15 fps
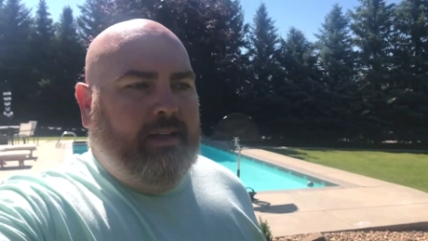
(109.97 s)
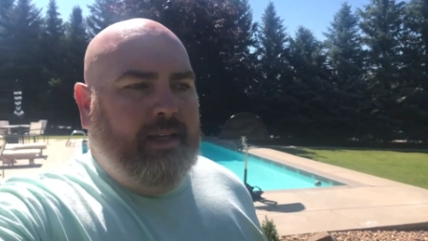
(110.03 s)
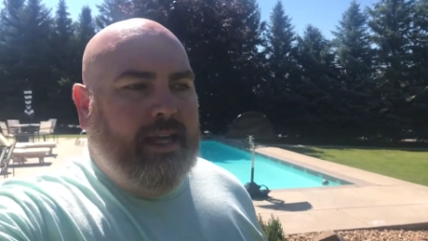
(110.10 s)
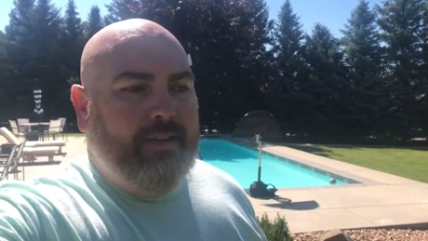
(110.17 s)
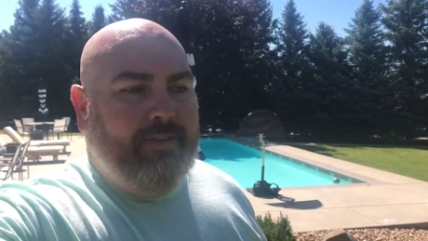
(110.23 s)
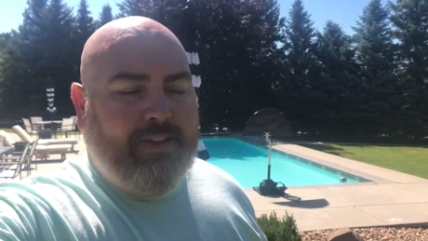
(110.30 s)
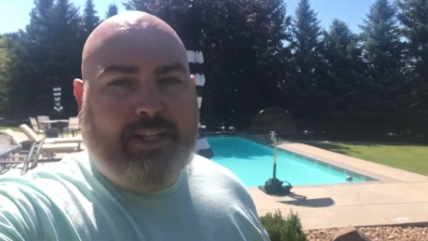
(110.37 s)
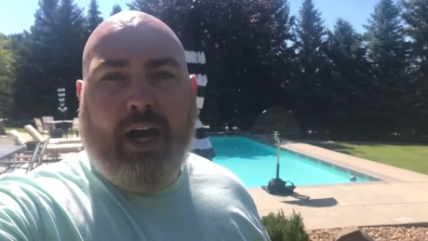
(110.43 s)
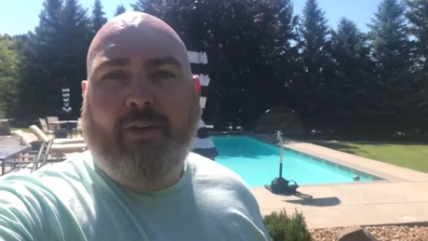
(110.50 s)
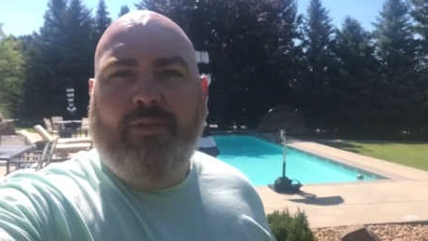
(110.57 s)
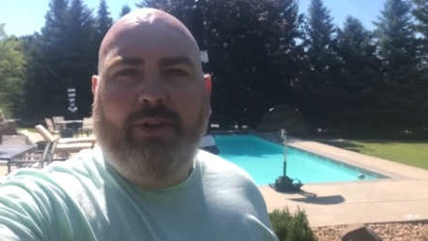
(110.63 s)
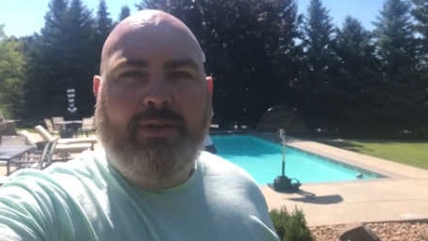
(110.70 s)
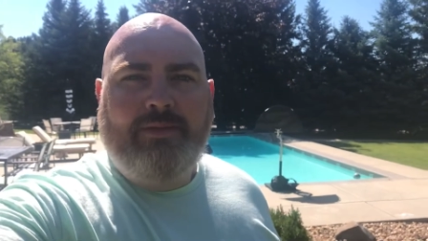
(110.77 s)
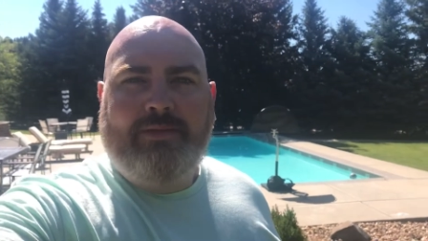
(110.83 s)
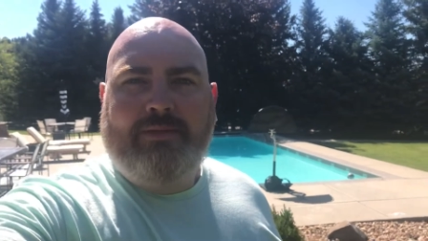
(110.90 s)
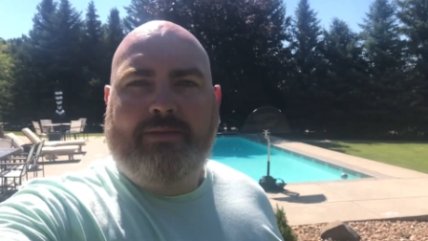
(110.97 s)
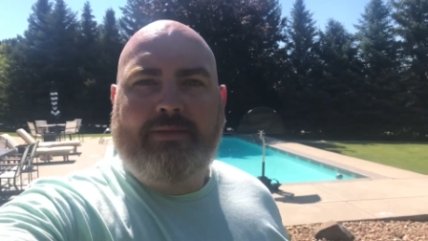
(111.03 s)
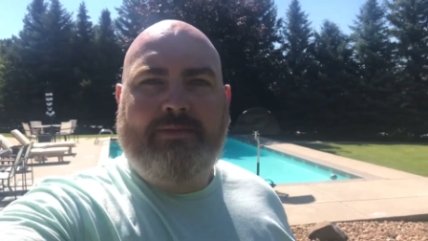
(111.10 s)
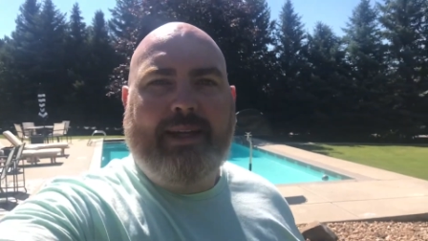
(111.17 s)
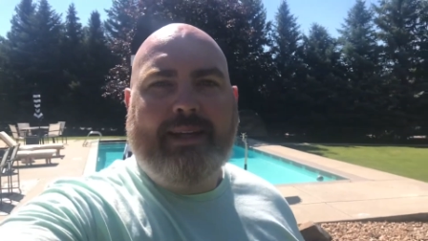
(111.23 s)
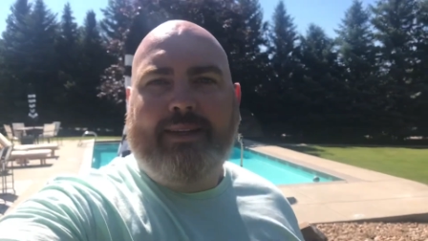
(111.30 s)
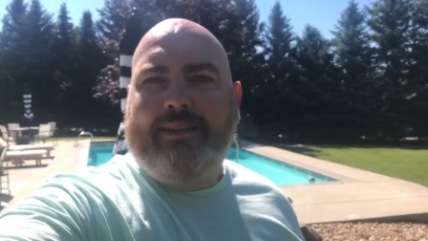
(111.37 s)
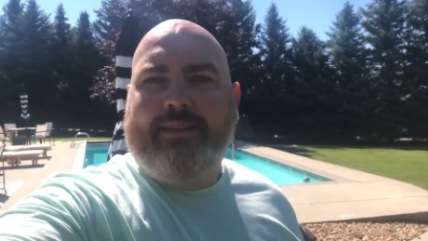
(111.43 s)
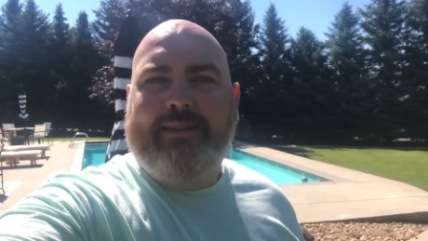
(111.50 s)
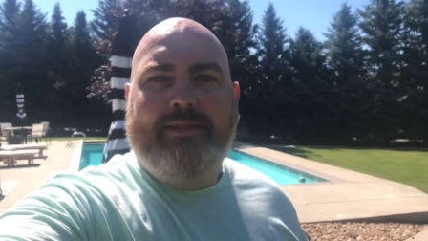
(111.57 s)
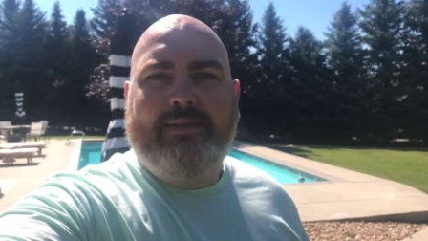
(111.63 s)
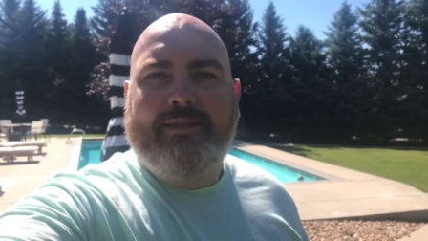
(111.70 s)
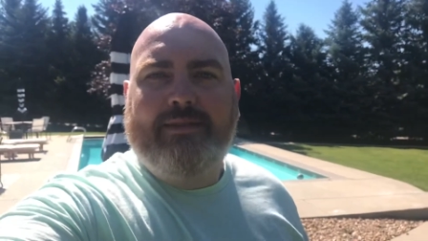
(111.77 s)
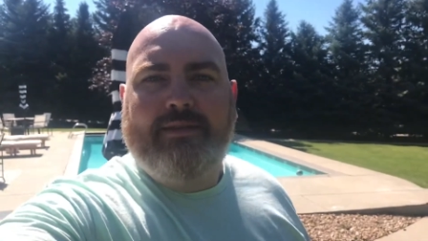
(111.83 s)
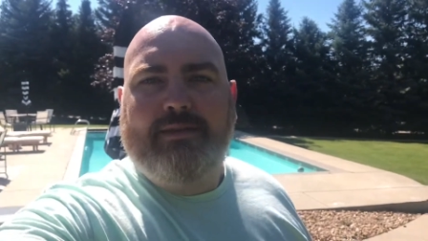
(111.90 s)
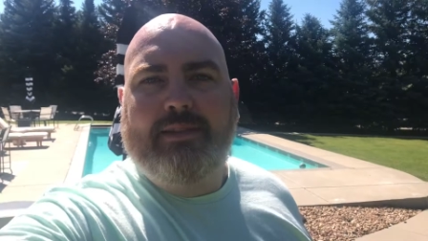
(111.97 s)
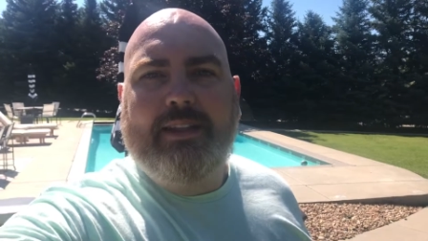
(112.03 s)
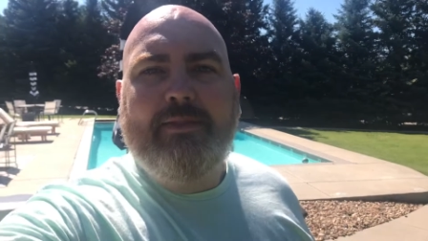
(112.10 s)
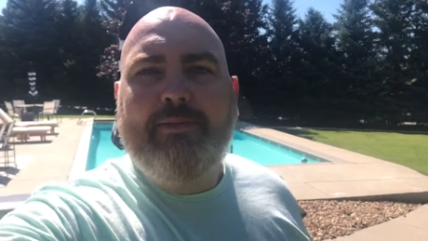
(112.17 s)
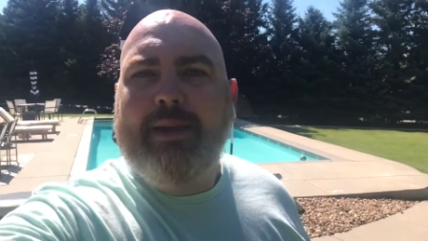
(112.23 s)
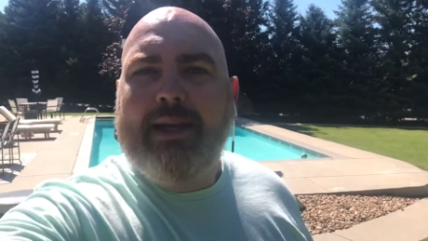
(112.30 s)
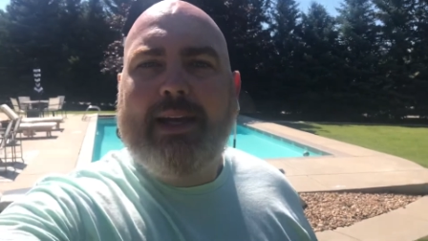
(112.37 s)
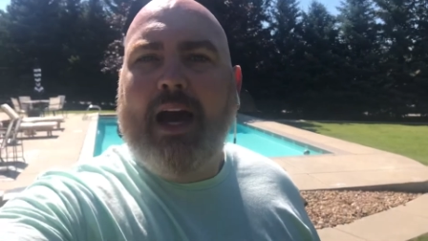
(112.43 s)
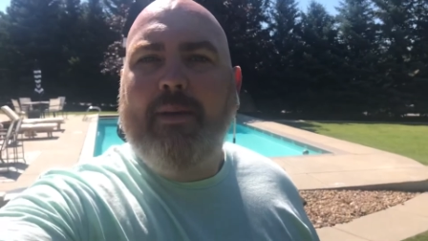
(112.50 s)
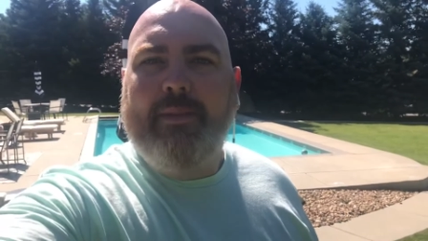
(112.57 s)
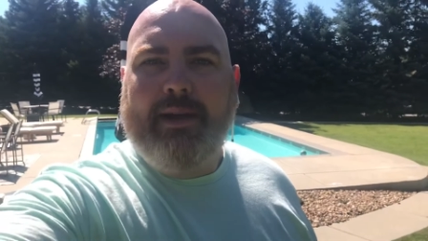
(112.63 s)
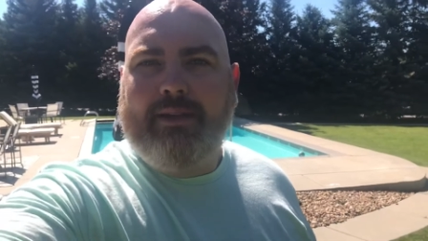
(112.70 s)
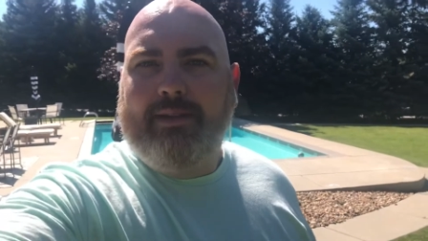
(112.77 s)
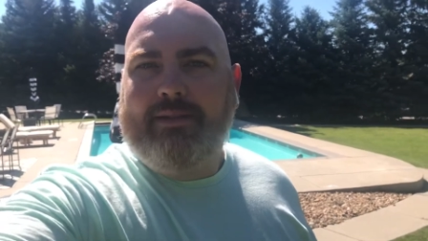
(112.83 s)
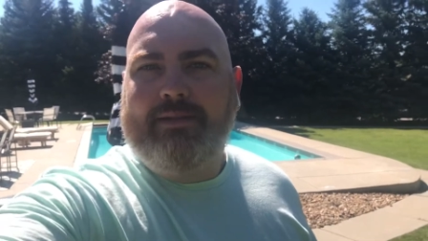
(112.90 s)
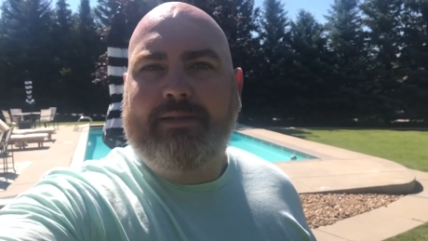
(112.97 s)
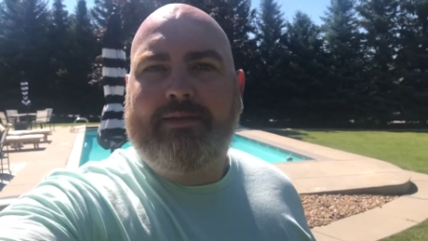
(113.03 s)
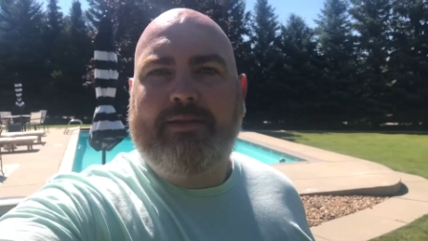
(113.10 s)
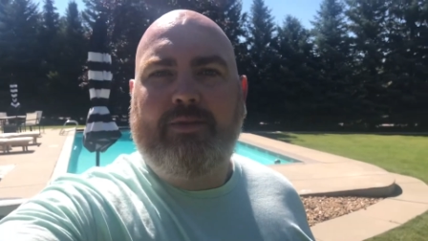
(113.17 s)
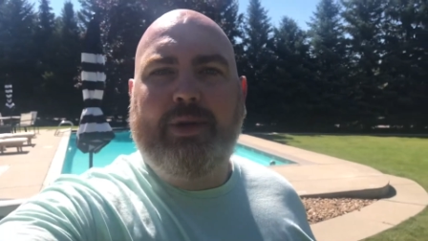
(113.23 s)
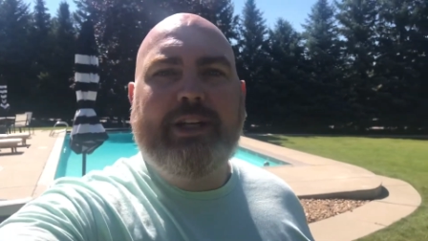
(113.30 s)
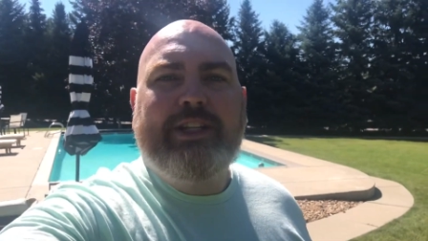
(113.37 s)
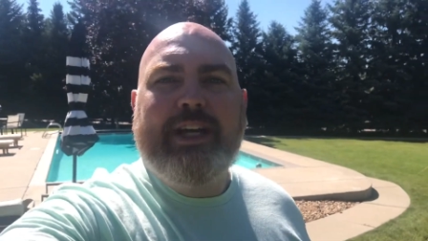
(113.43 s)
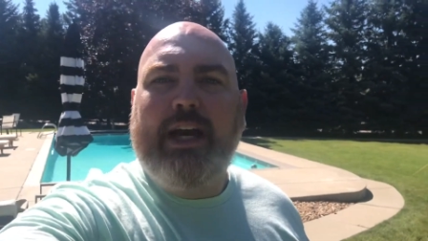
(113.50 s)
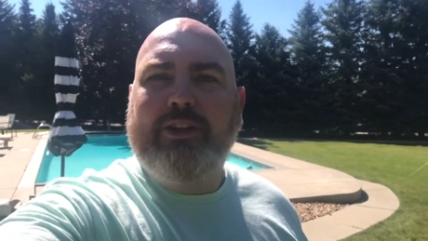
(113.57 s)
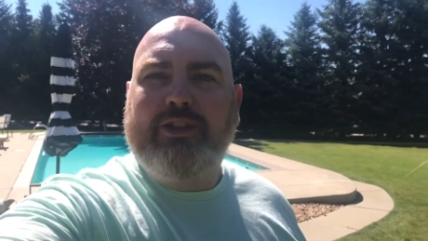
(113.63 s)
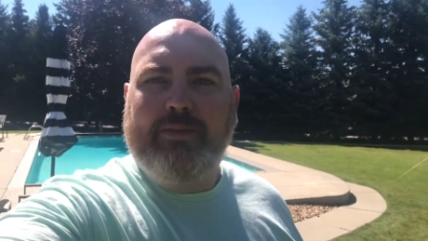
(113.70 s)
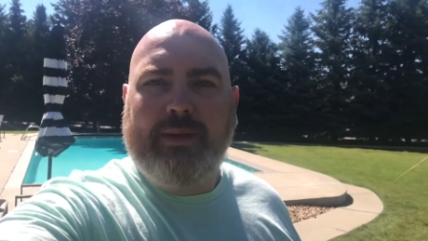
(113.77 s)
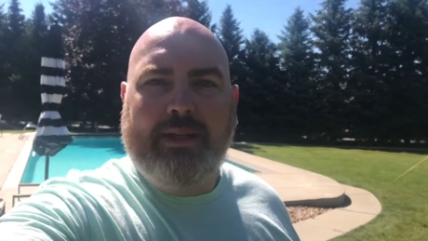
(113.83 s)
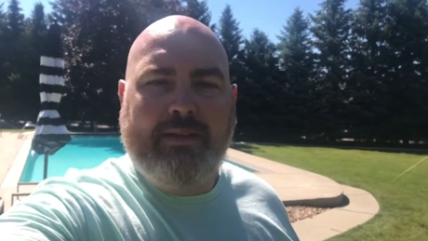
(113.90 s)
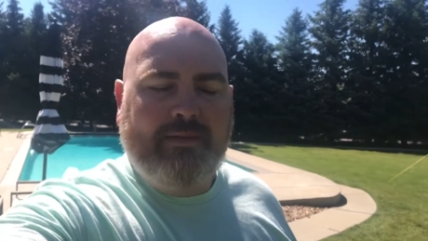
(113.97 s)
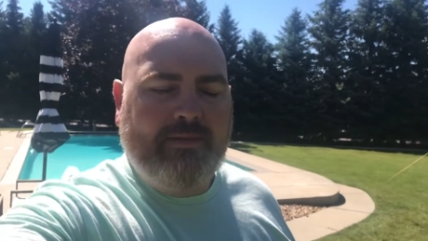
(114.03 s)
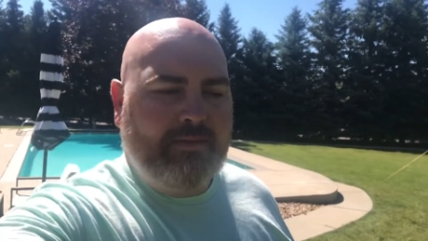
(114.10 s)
if it's helpful, man, leave me a comment reach out to me.